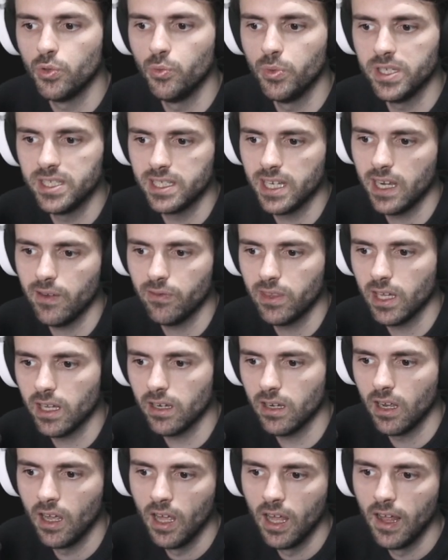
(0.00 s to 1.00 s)
we save that?
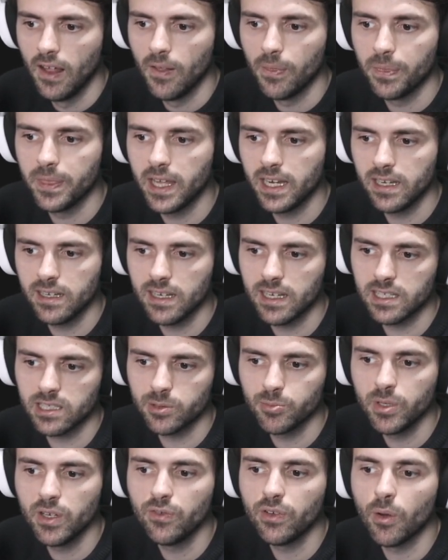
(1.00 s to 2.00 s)
Then it asks
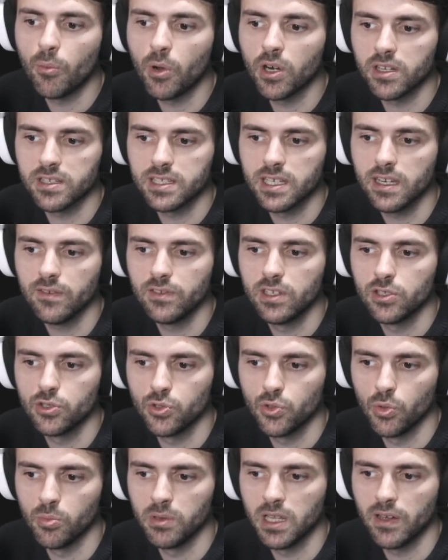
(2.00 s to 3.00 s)
me if I want to save the
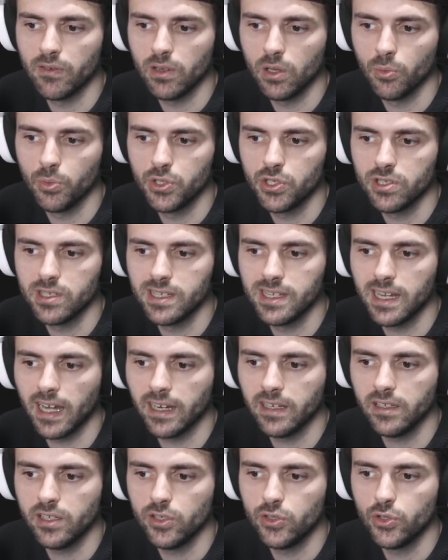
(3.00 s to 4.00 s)
zoom level, which is
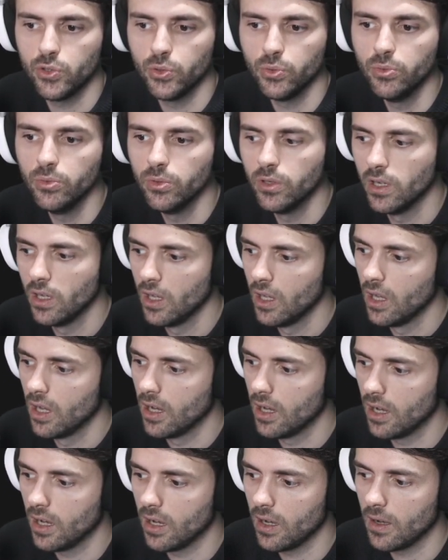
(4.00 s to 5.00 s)
92. Do
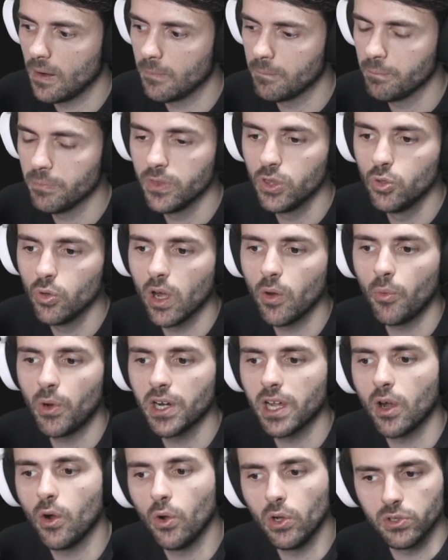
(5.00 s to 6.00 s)
I want
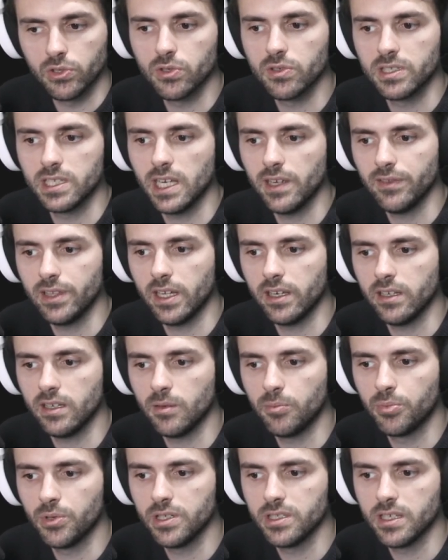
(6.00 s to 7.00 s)
to also save that in the
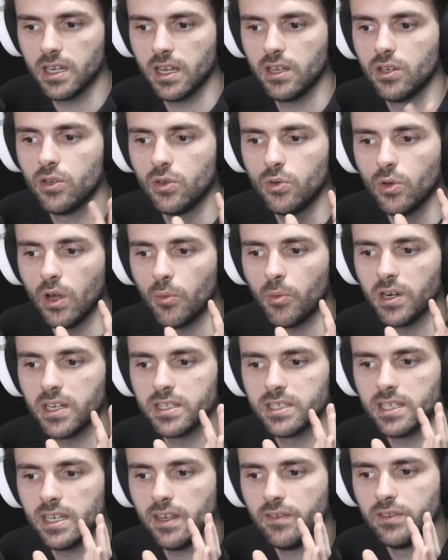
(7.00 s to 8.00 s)
preset? Do I want to
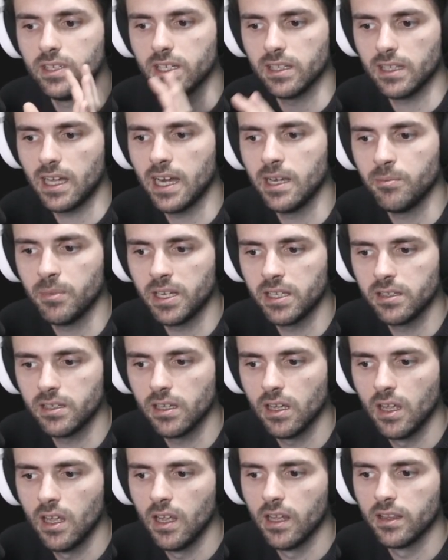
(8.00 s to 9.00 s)
save the alignment,
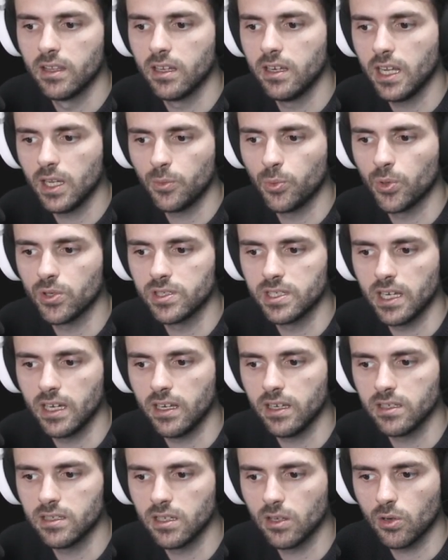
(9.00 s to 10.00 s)
the network
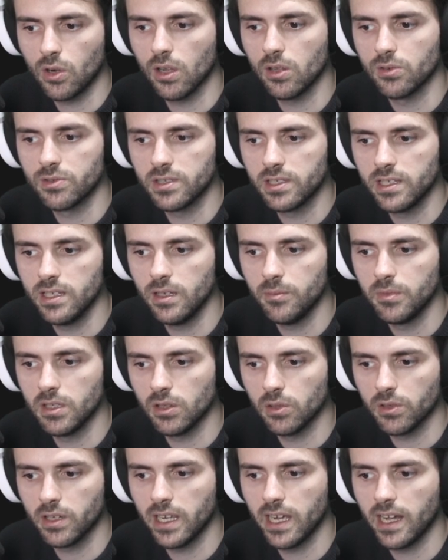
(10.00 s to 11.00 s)
settings, the color scheme, the
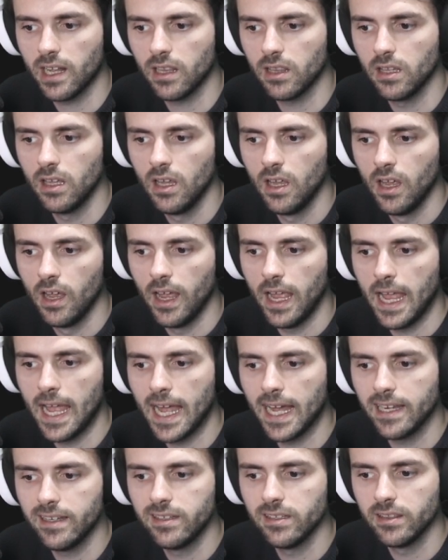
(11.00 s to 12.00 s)
locale,
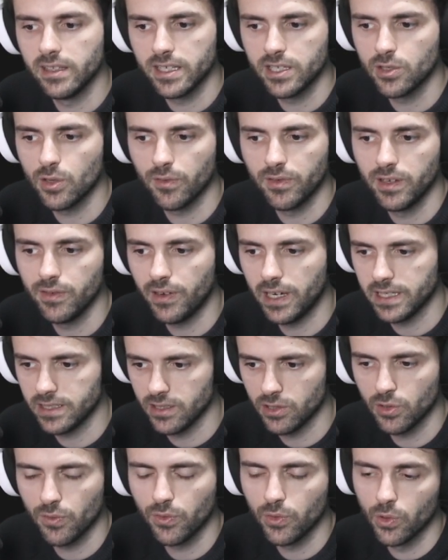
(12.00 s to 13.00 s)
and the list of
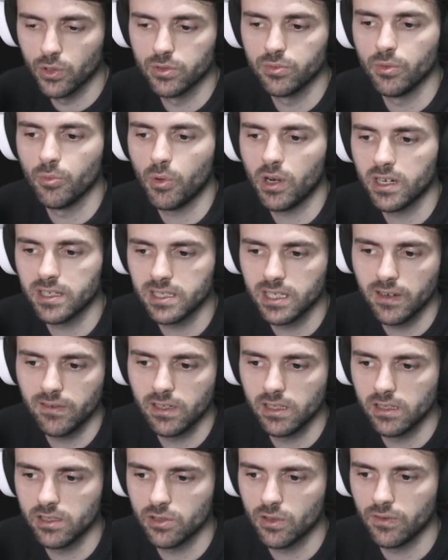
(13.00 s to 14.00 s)
devices? Of course, we want to save the
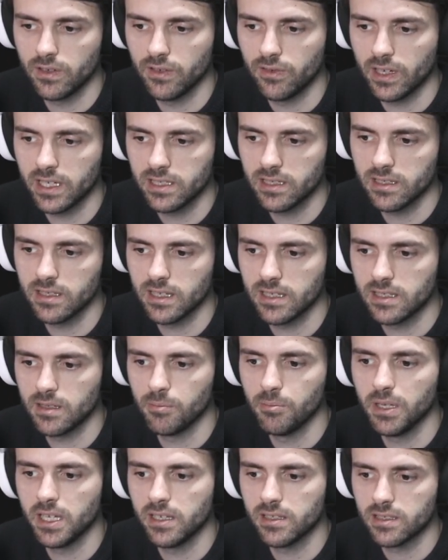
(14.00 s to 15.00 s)
list of devices. That's the
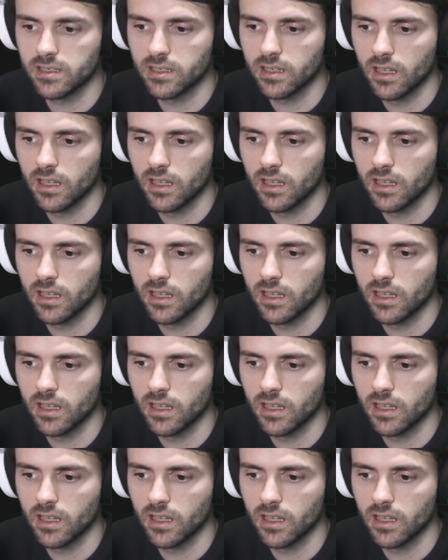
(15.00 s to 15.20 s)
biggest